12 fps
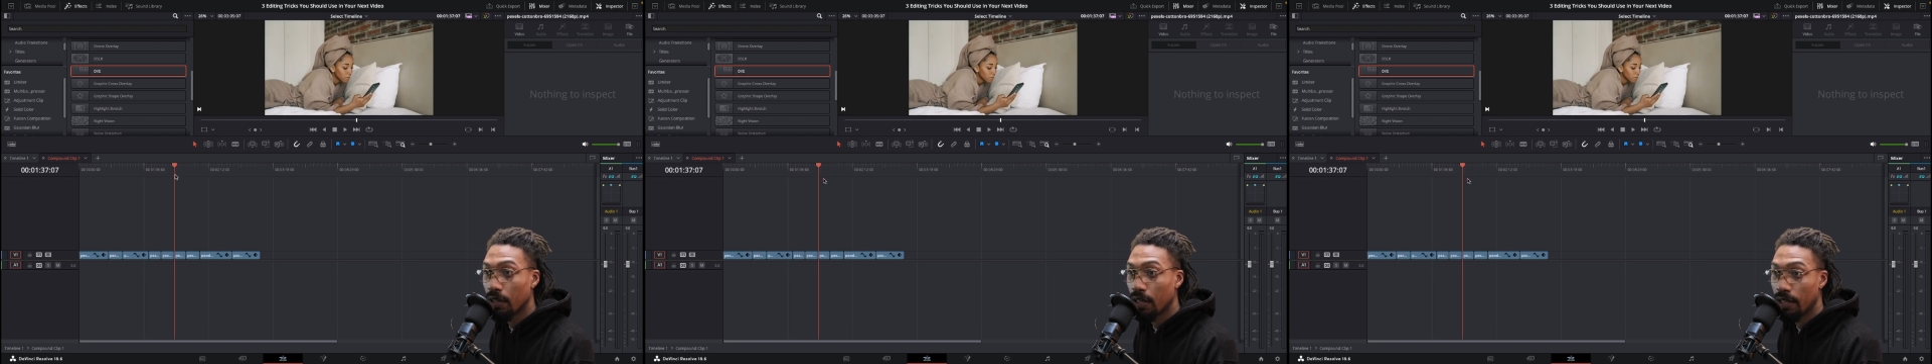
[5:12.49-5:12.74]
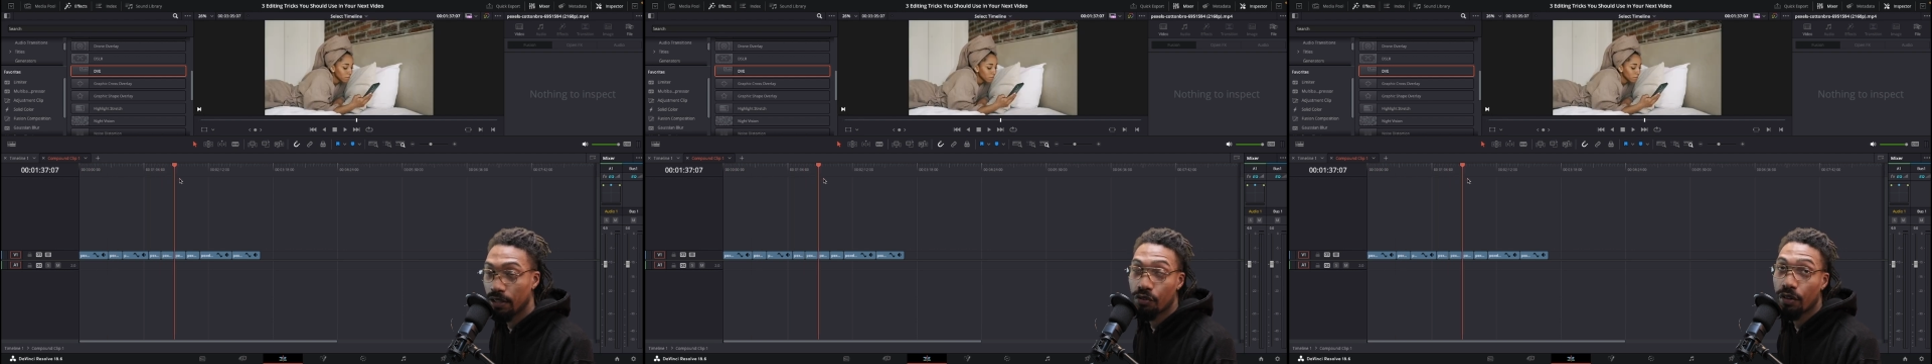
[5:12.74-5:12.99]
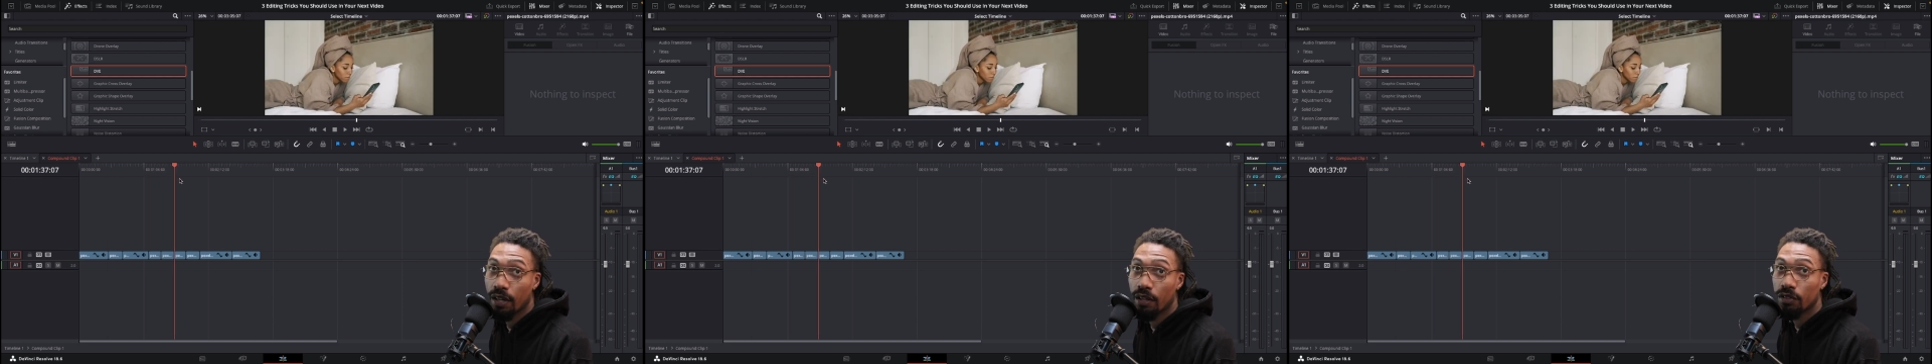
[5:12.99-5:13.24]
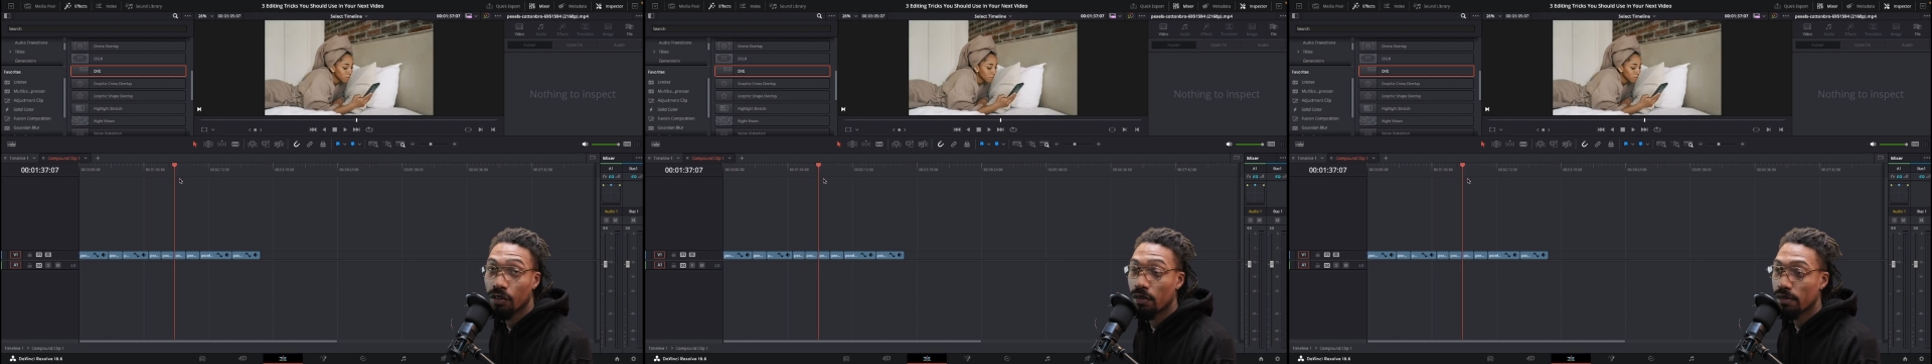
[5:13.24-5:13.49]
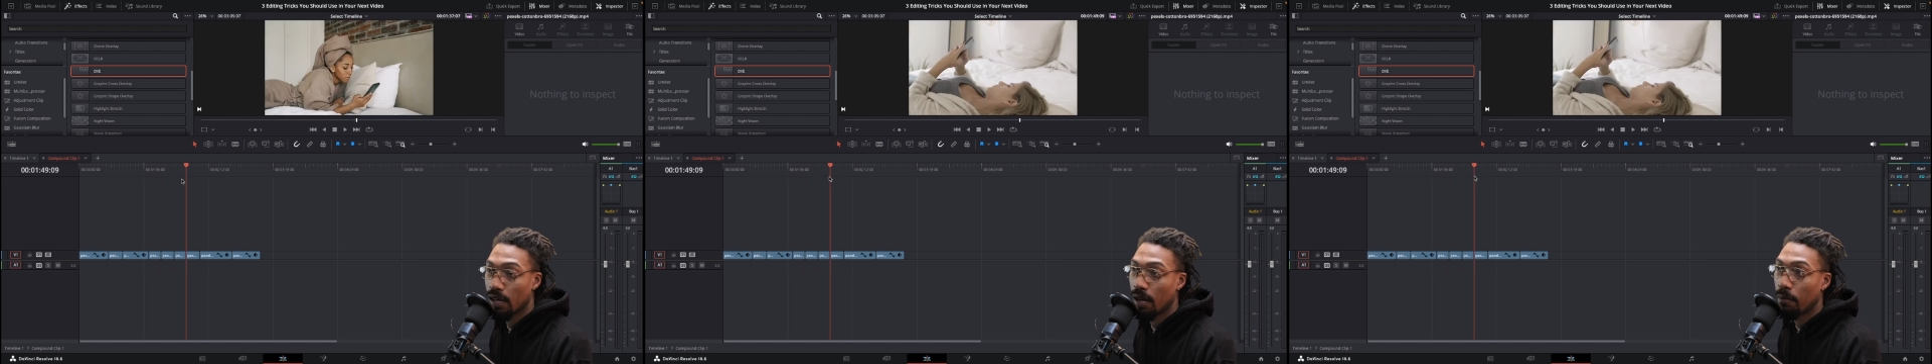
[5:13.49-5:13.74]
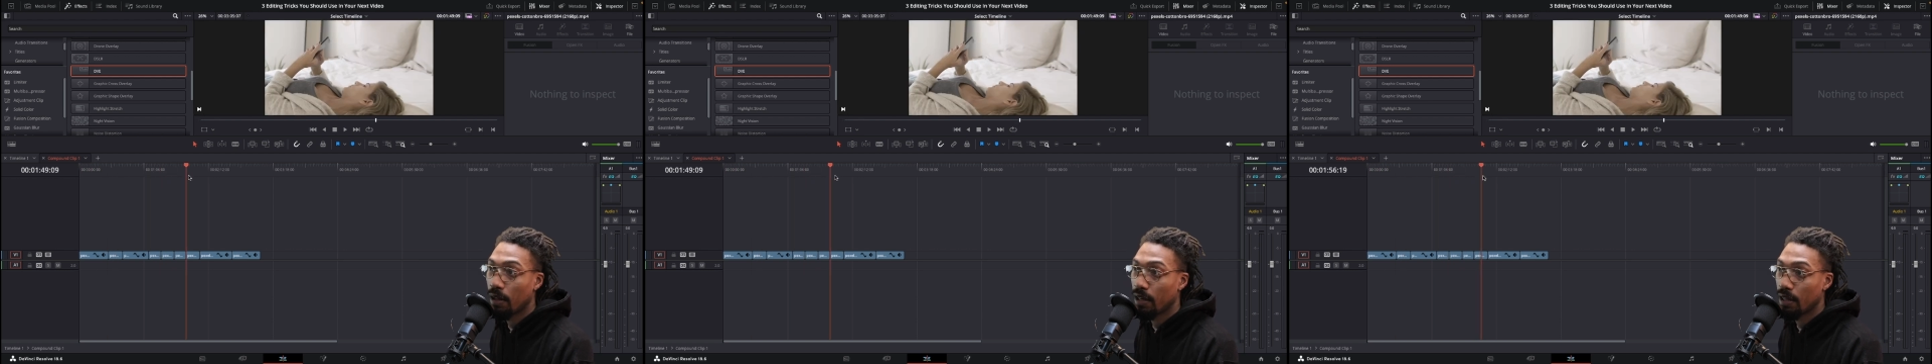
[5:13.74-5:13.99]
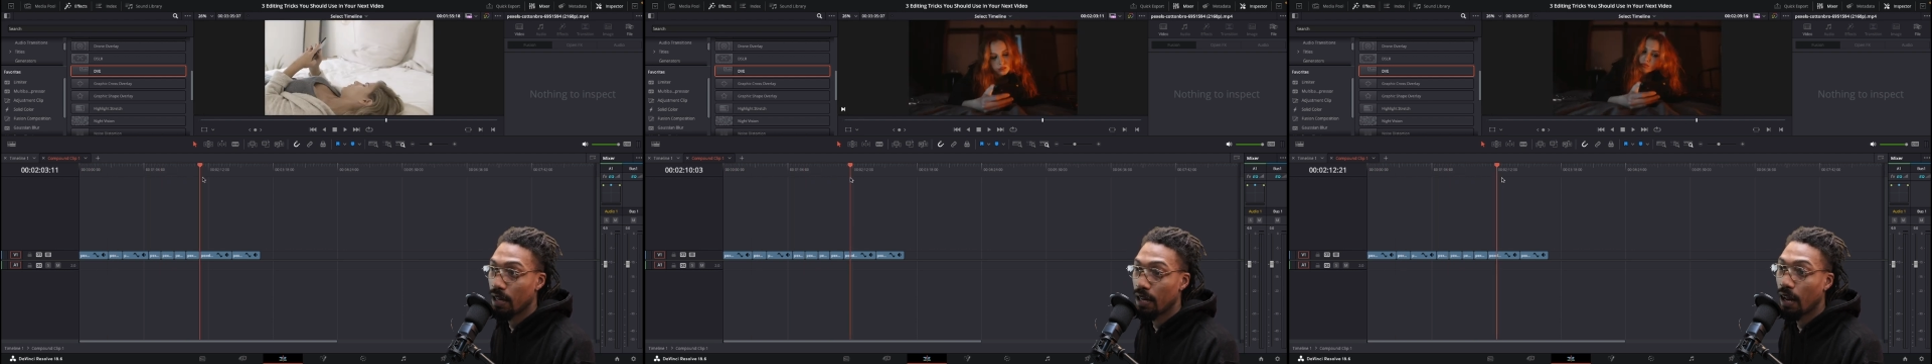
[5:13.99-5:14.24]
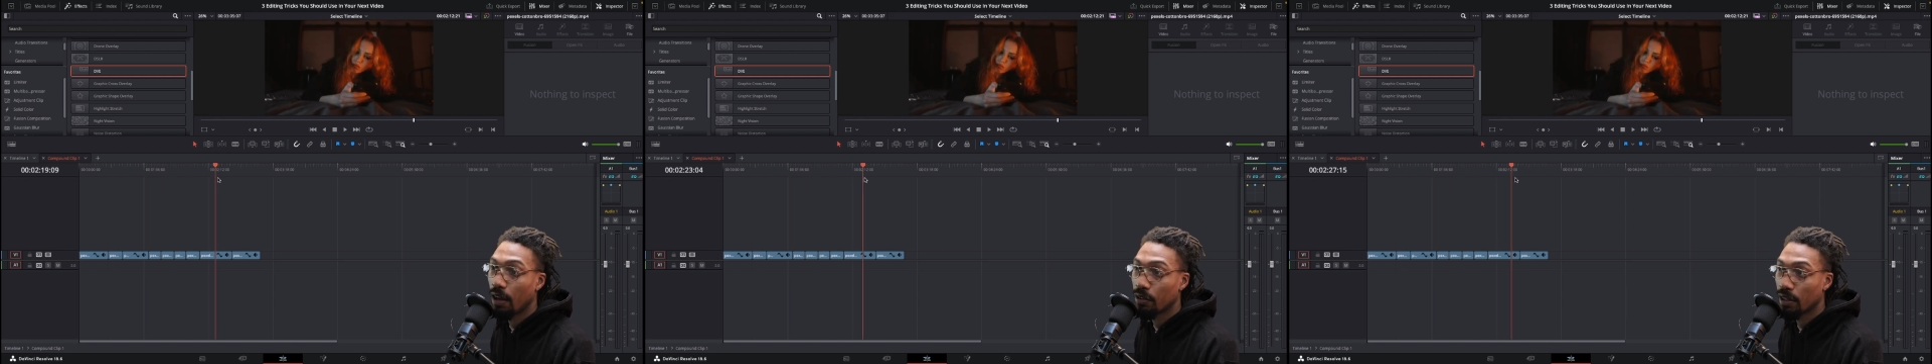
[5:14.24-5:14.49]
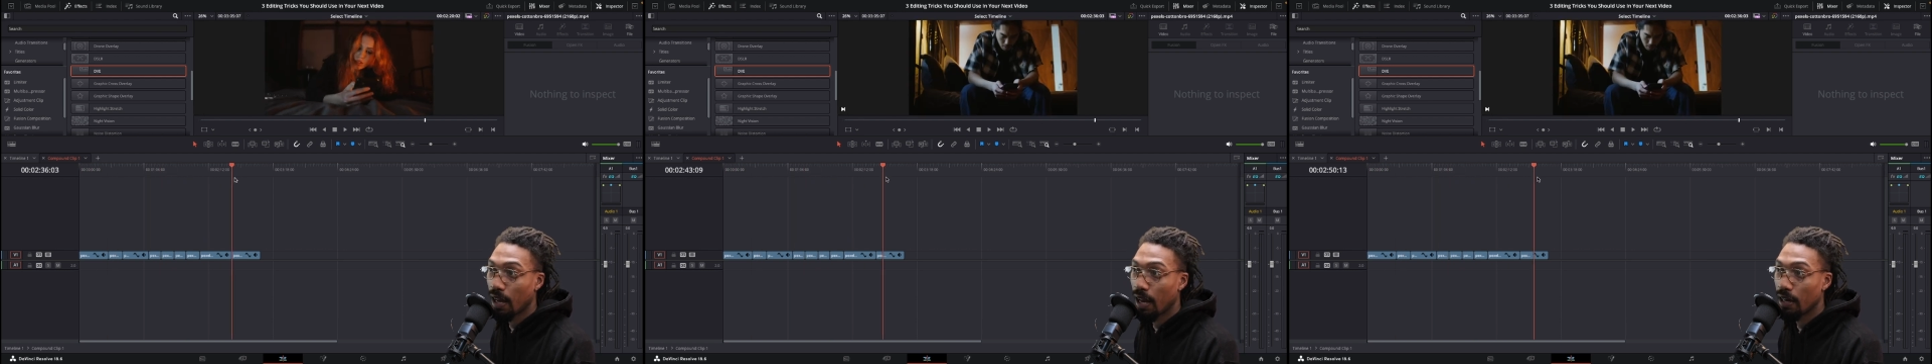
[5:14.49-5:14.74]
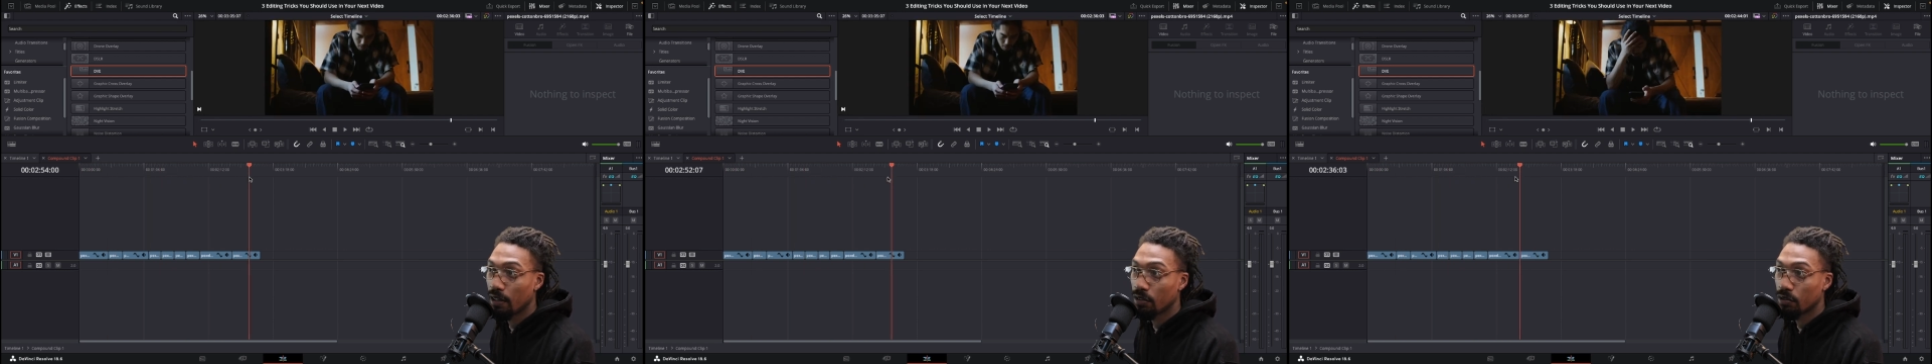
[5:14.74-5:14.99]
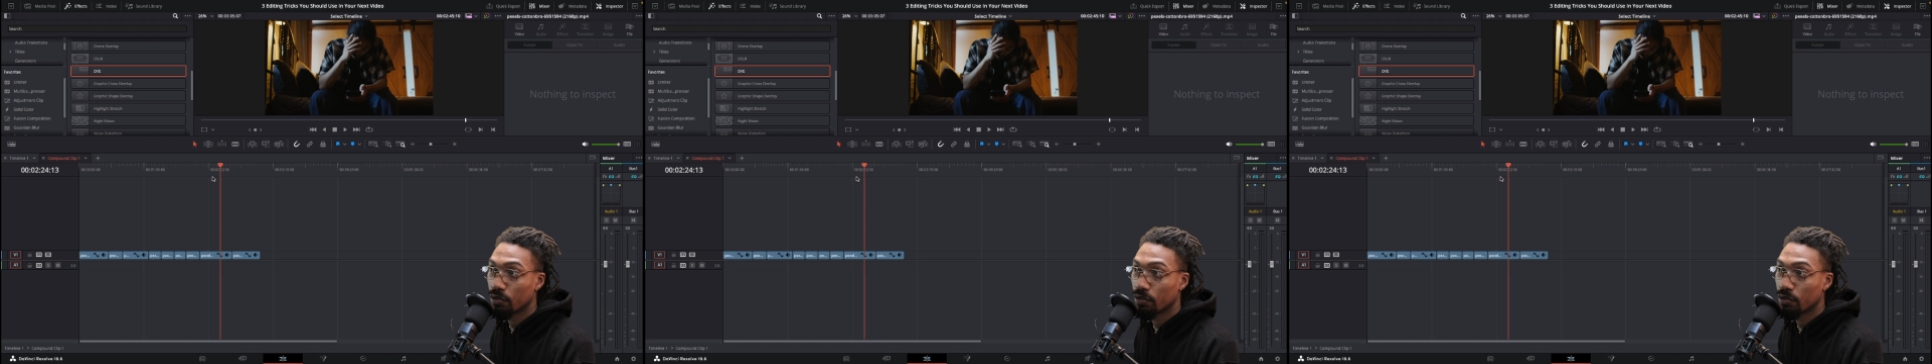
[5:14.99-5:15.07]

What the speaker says: It created its own timeline, and now you can edit